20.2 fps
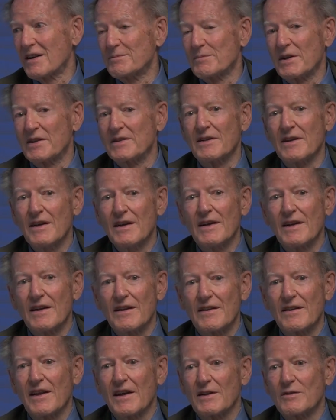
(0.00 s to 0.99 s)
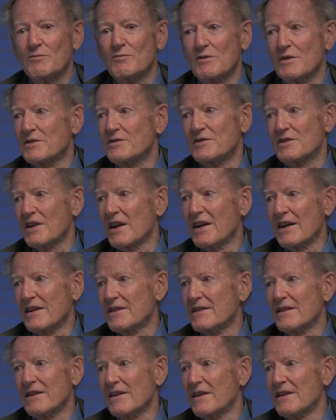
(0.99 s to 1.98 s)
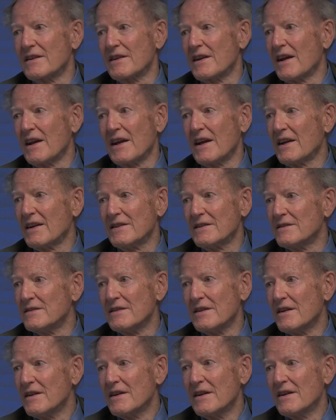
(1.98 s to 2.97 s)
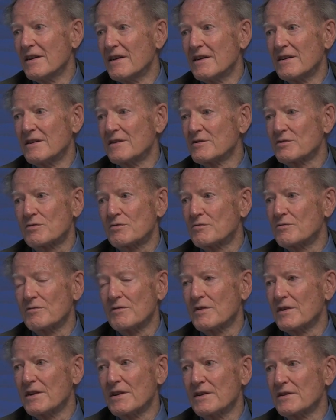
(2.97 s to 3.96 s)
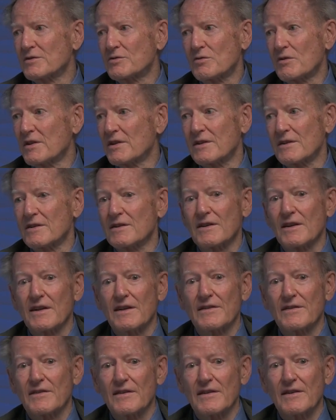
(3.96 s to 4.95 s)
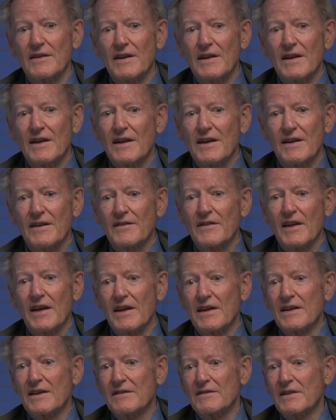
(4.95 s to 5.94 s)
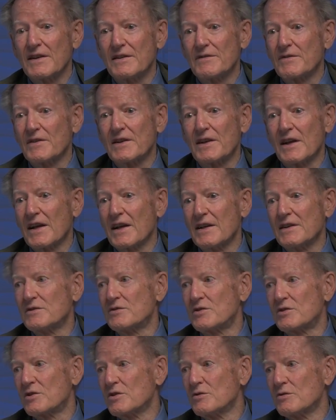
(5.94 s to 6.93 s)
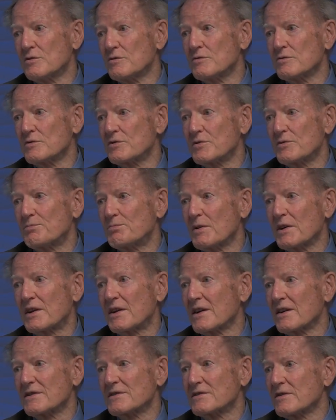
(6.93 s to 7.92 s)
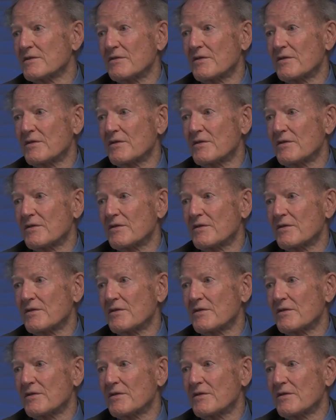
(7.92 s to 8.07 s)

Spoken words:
I mean, they resent and hate Israel, and they even hate Jews because